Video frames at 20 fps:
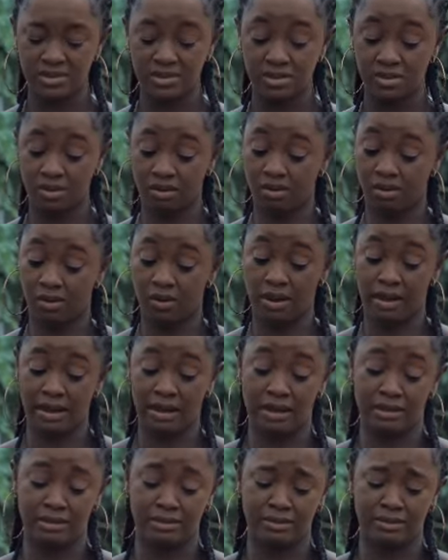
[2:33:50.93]
So go
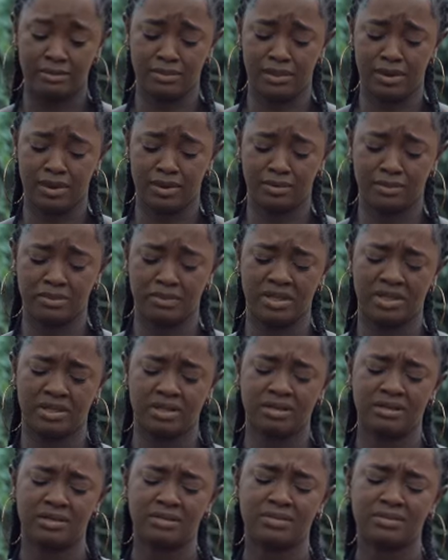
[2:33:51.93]
ahead and mock
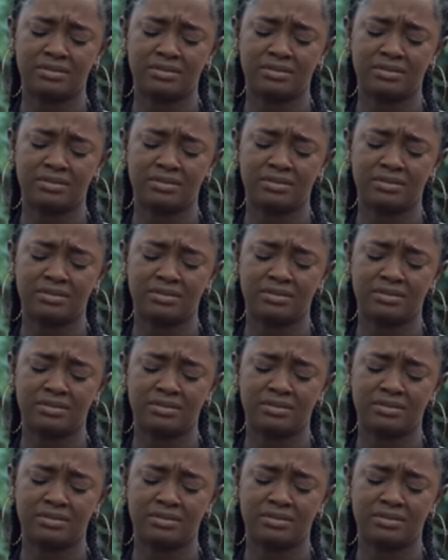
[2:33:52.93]
me.